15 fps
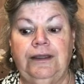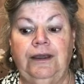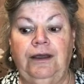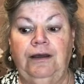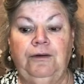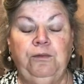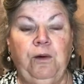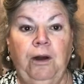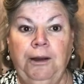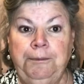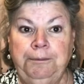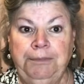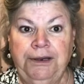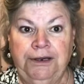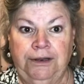I
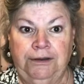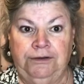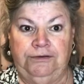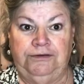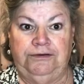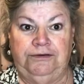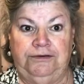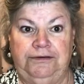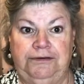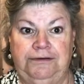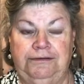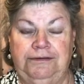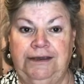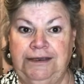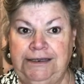wiped my nose
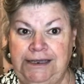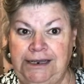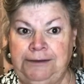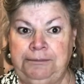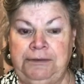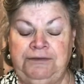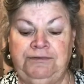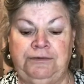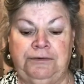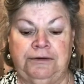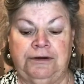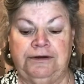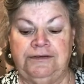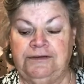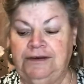again before
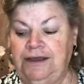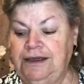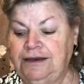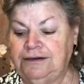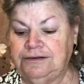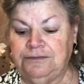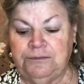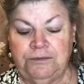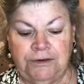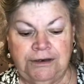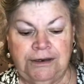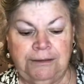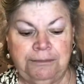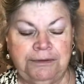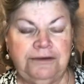I started, and what
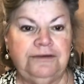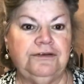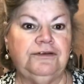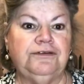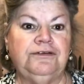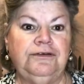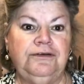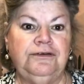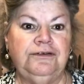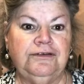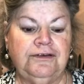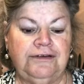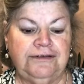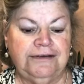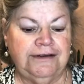happens as soon as
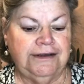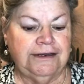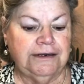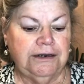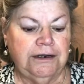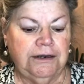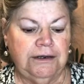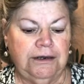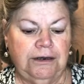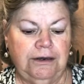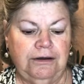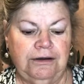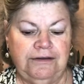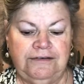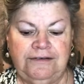
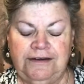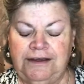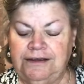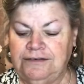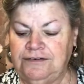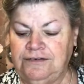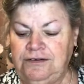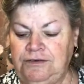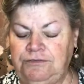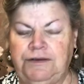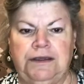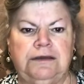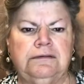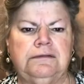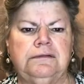I start
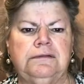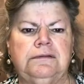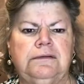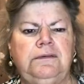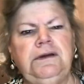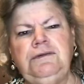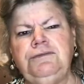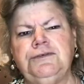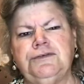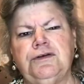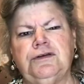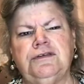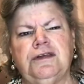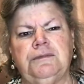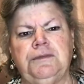sniffing. I wonder if it's
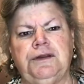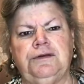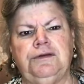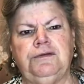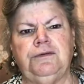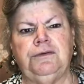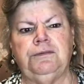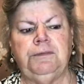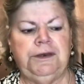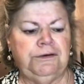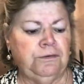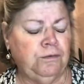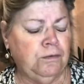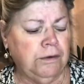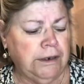got something to do with me
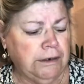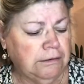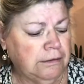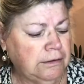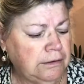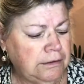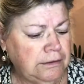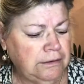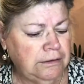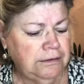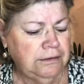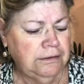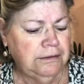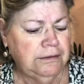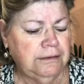talking.
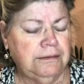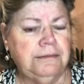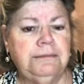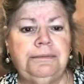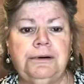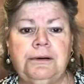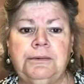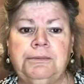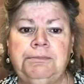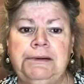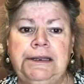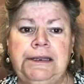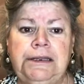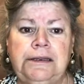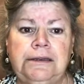
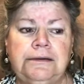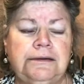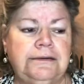Probably.